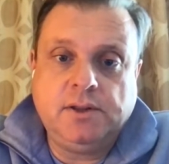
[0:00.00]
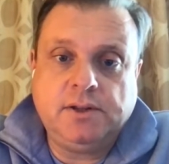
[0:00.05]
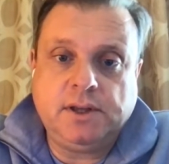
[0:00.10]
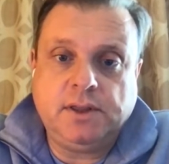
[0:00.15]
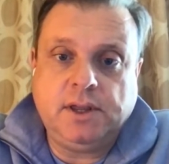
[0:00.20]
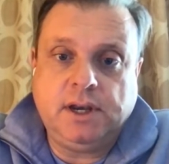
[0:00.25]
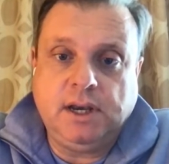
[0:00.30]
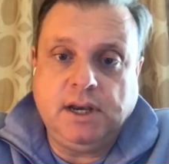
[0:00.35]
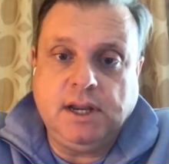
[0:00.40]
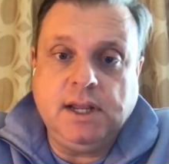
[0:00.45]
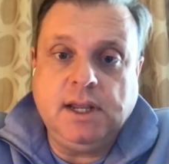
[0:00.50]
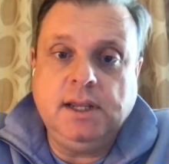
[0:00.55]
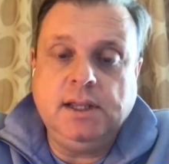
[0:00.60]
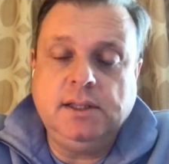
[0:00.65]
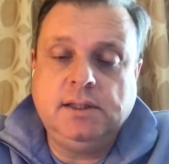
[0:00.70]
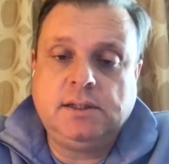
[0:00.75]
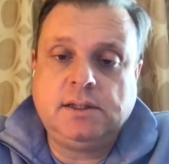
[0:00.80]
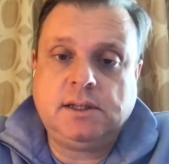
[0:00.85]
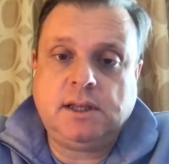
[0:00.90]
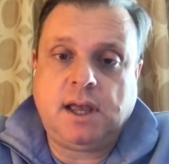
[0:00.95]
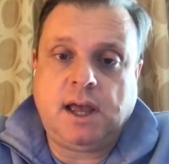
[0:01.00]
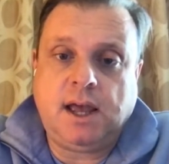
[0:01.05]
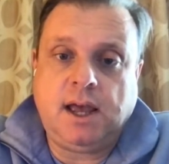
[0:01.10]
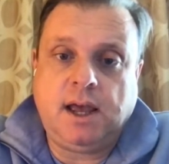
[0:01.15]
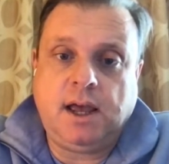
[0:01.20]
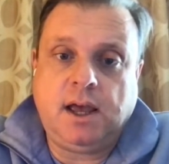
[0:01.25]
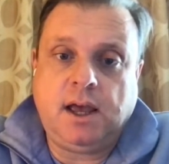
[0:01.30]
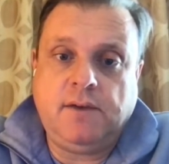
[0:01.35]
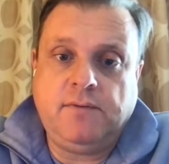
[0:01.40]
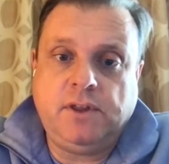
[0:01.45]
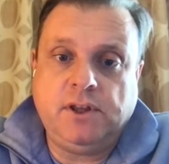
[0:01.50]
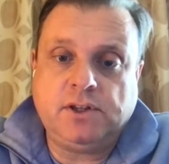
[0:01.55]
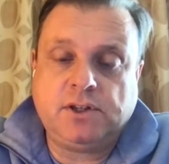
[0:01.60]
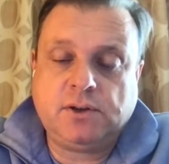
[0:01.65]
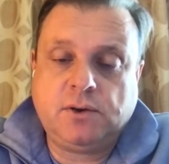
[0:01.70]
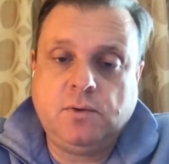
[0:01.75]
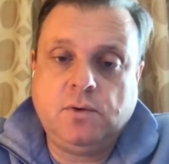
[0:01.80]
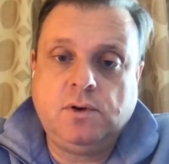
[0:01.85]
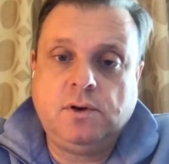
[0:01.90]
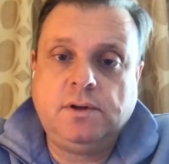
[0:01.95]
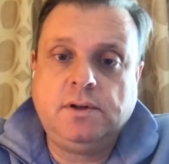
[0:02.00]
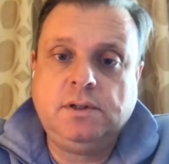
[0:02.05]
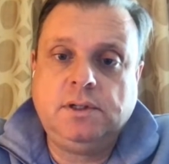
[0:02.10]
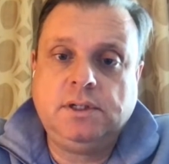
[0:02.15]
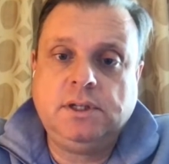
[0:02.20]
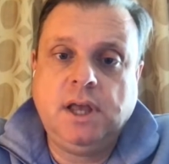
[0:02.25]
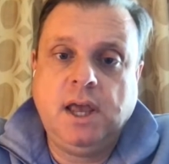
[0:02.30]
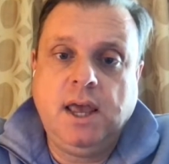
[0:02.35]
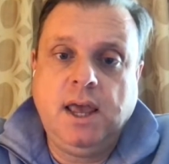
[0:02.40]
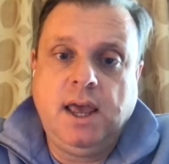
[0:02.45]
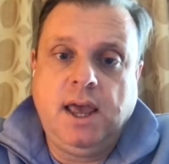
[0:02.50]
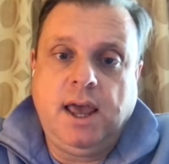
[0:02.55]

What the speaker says: to the needs of the schools